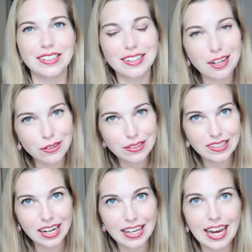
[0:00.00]
the tarot
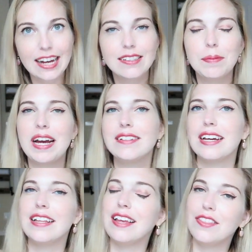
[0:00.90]
study aspect
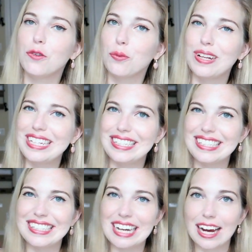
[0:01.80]
and then the
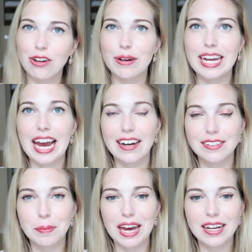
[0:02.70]
readings diary
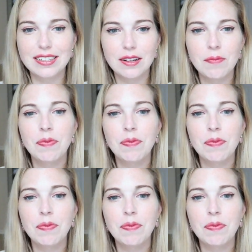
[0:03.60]
aspect.